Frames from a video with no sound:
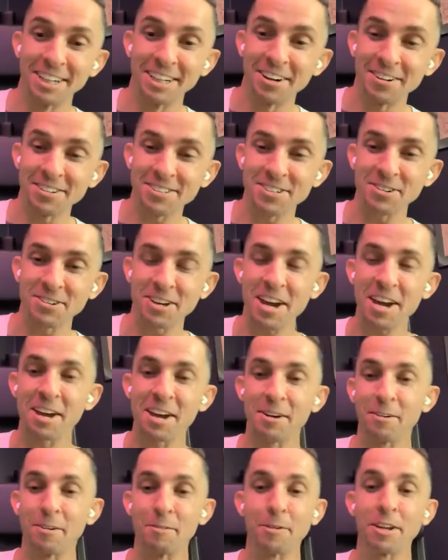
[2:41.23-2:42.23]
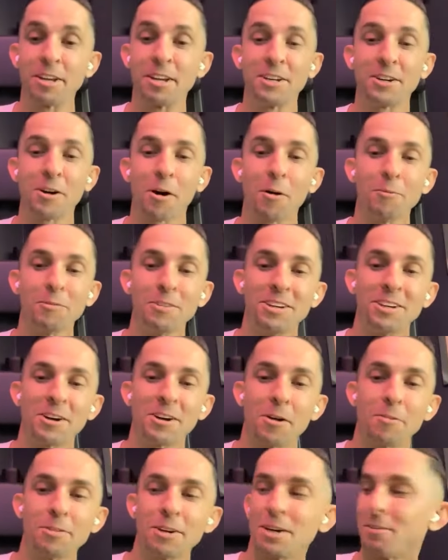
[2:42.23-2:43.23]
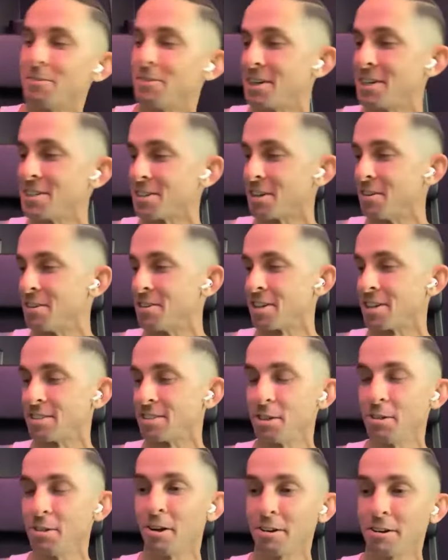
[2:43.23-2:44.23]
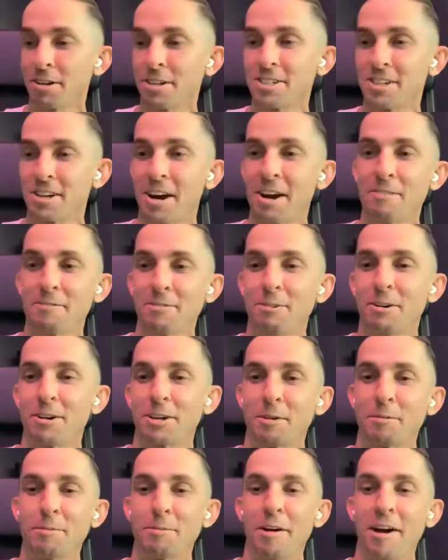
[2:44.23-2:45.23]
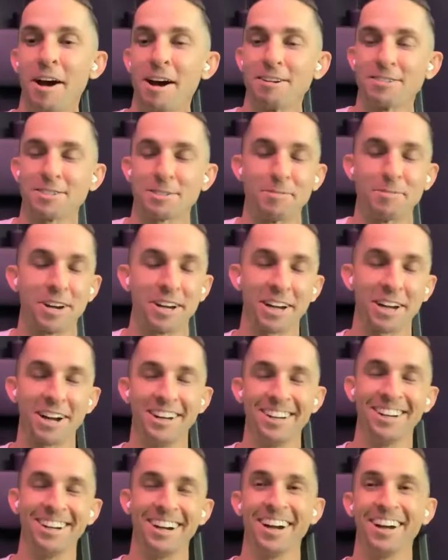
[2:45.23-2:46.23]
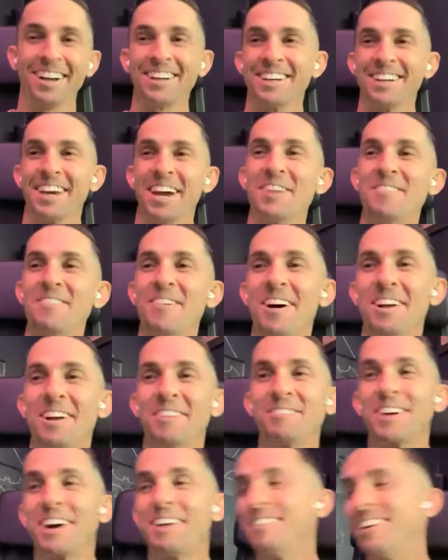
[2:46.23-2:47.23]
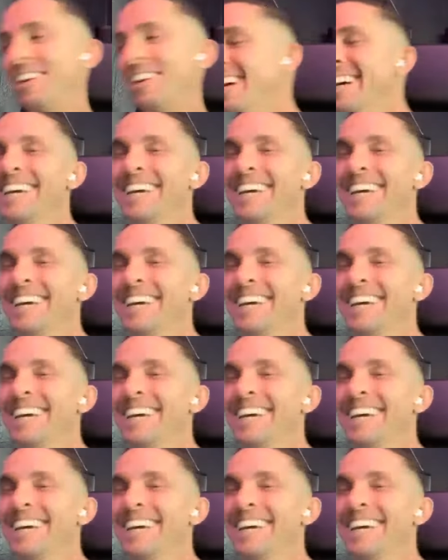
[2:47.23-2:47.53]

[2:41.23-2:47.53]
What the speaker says: It's okay. But he called me a couple days ago. He's like, dude, I'll cut your hair if you want to come to my house. I'm like, game on, I'm coming.